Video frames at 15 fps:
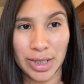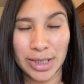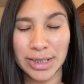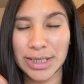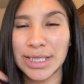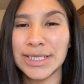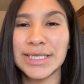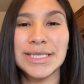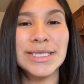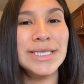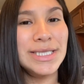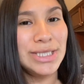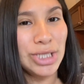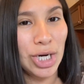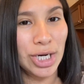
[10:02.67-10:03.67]
This is a
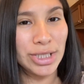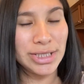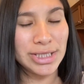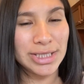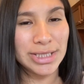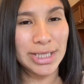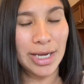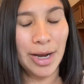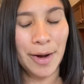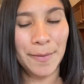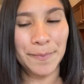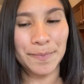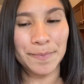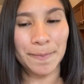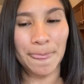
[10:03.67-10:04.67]
start,
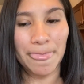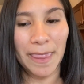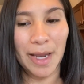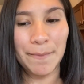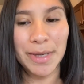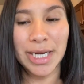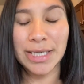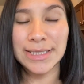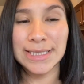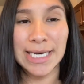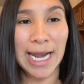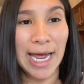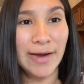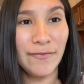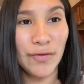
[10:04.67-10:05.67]
because
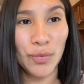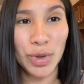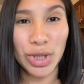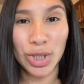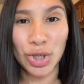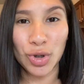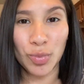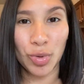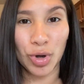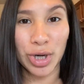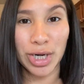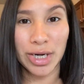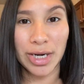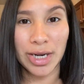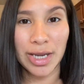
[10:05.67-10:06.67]
life with a
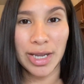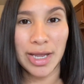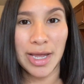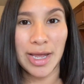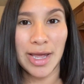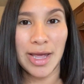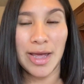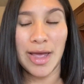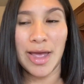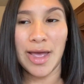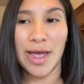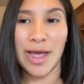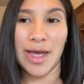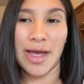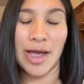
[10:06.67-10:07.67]
newborn,
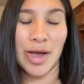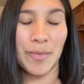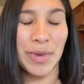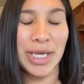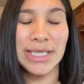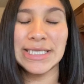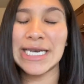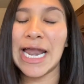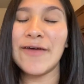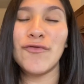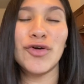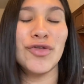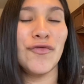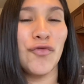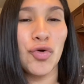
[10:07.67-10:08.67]
because life
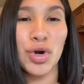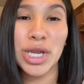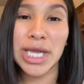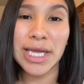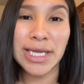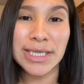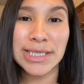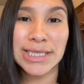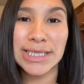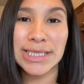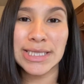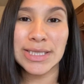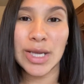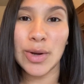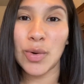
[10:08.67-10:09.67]
with four
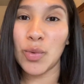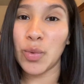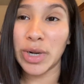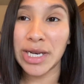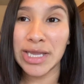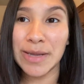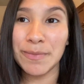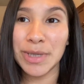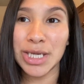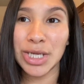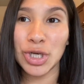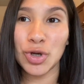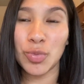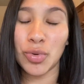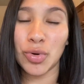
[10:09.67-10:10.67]
kids, one of them being a
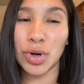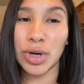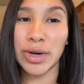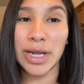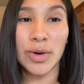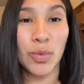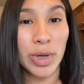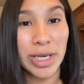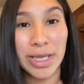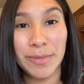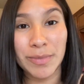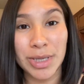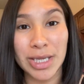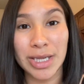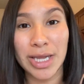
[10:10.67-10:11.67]
newborn and one of them
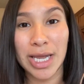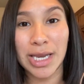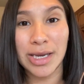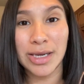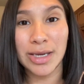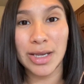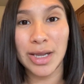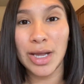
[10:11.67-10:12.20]
being a